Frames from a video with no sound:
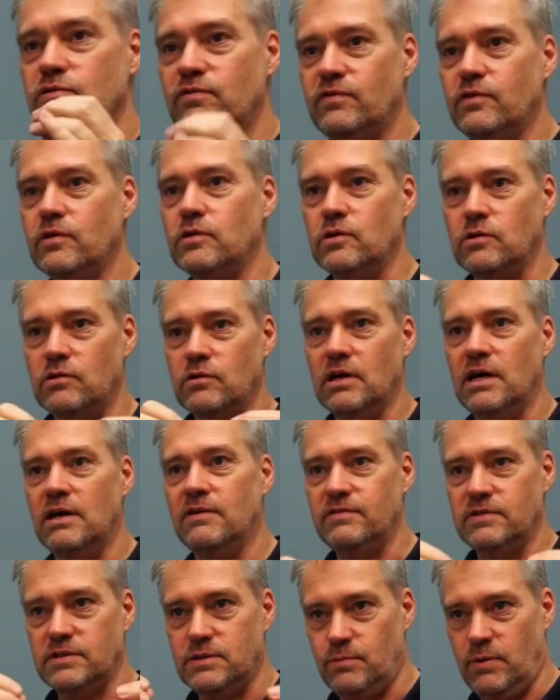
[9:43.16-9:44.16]

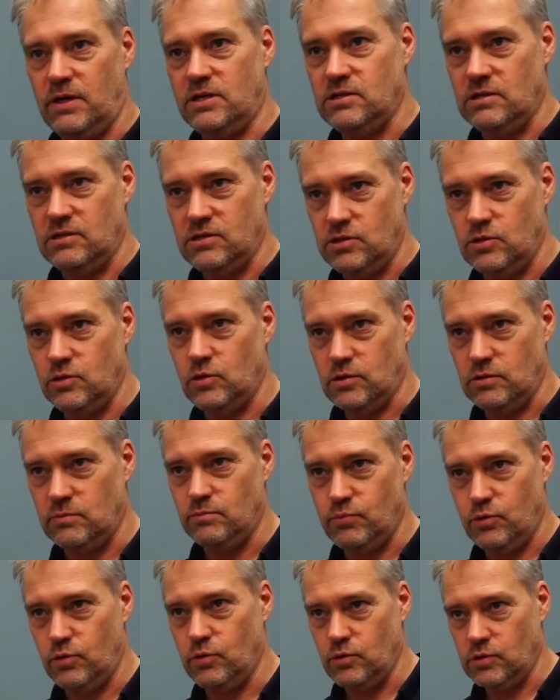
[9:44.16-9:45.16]
photograph a certain
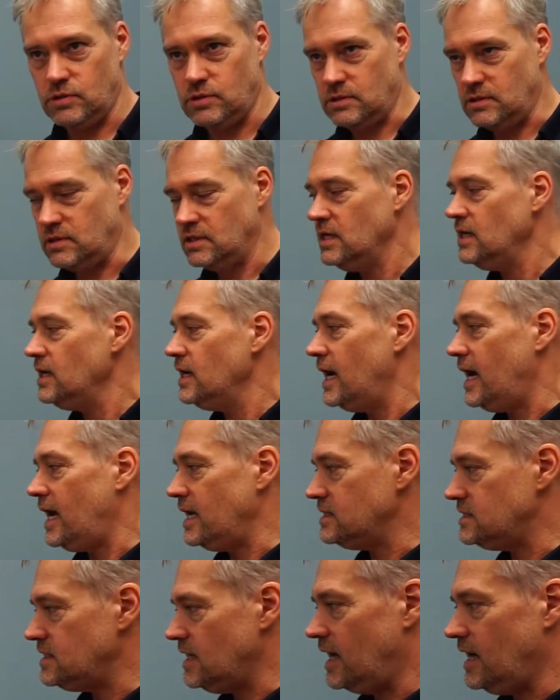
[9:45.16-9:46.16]
person.
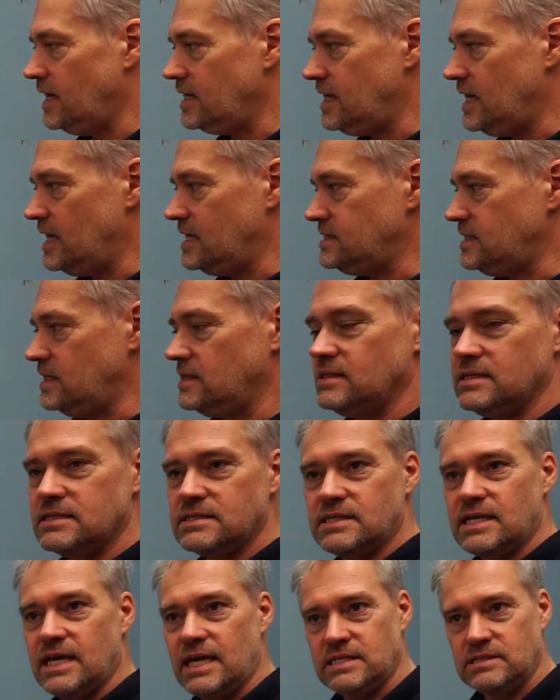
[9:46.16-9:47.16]
And I guess in
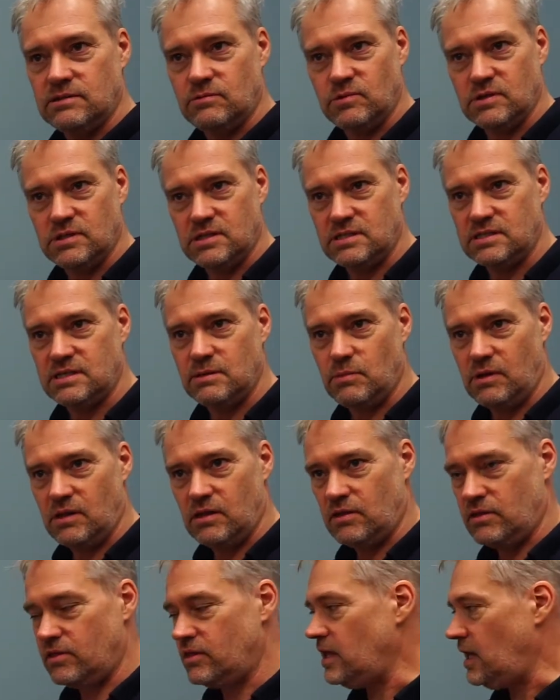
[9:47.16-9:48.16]
this case it was a
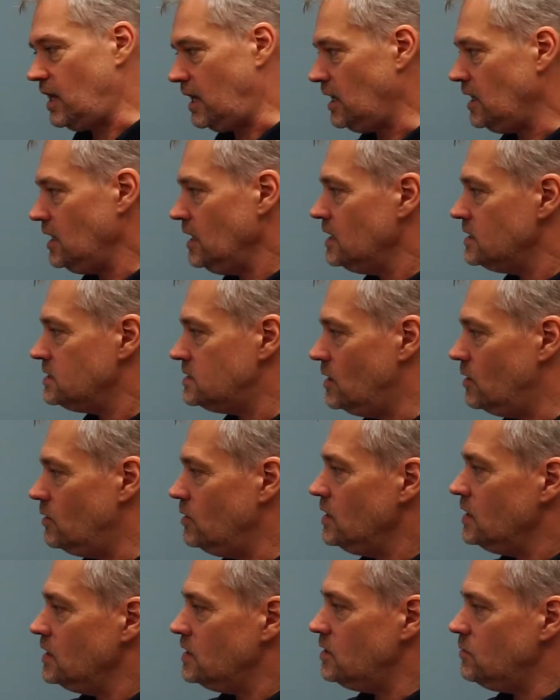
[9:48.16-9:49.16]
similar thing. So
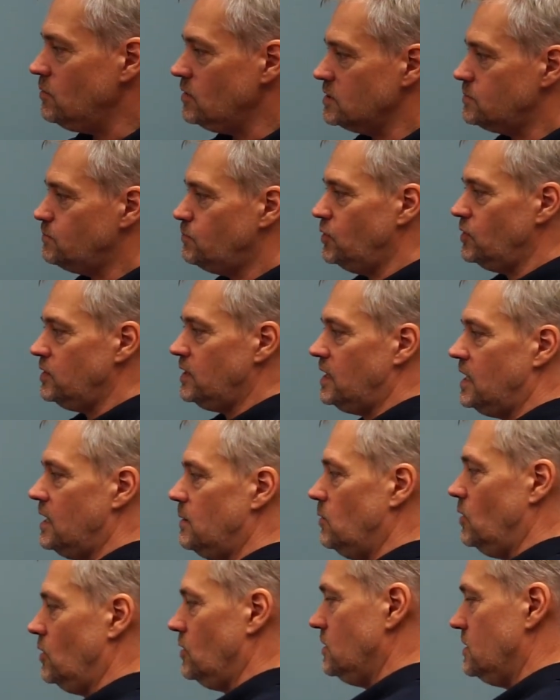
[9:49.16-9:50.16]
he was putting
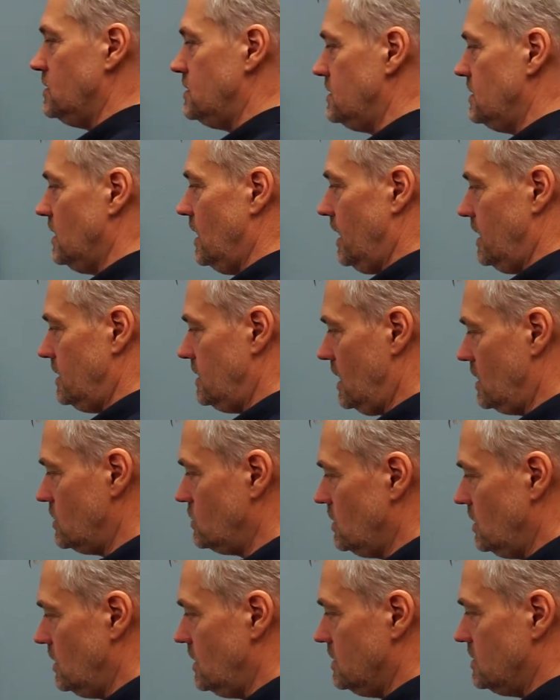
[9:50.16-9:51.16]
him on the side.
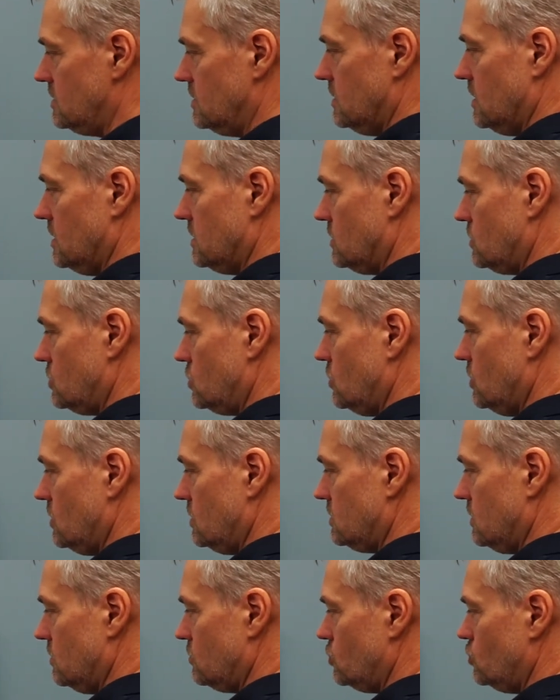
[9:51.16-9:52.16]
Actually it's
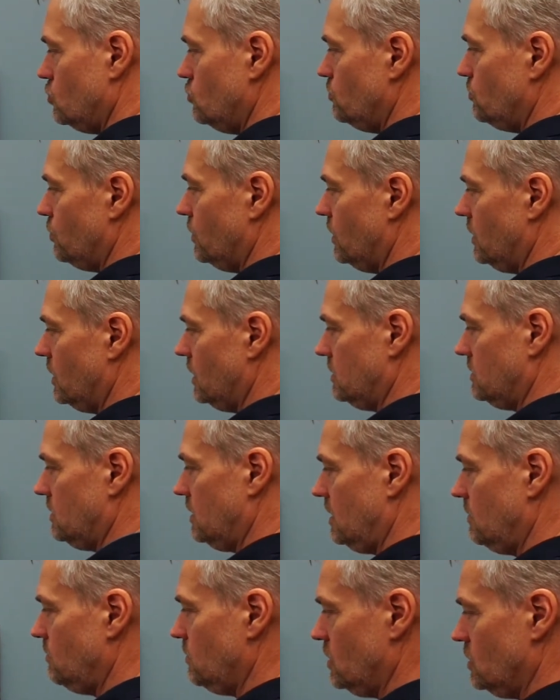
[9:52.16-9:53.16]
a 2-part
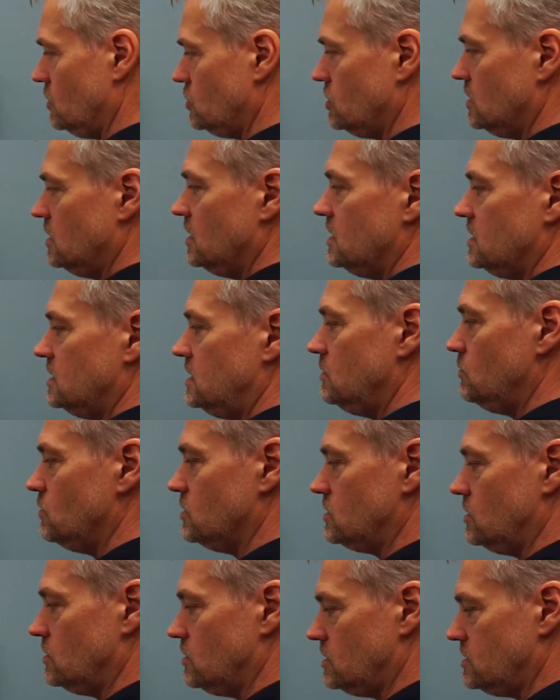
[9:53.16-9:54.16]
image. He
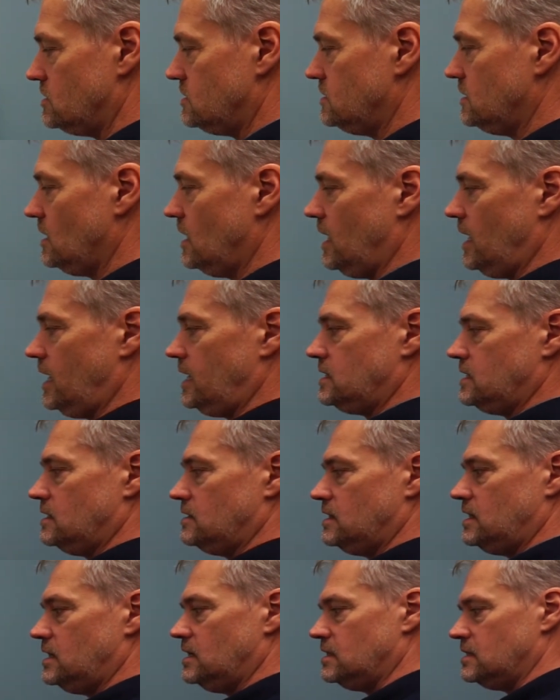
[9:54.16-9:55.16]
was on the side, and
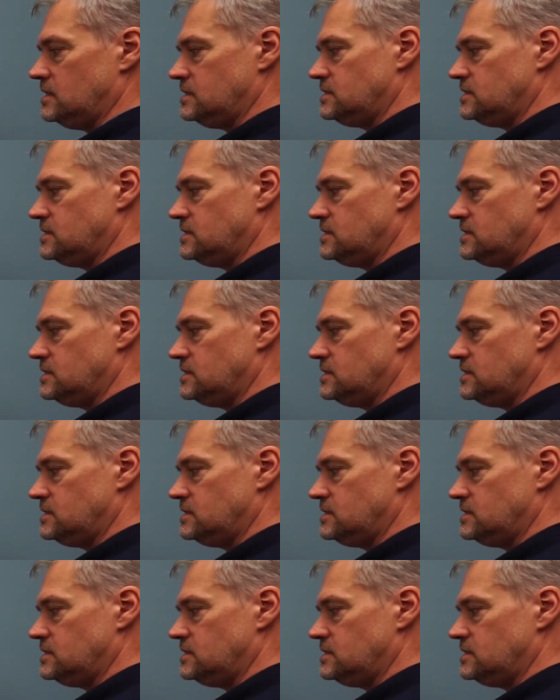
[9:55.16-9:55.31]
the other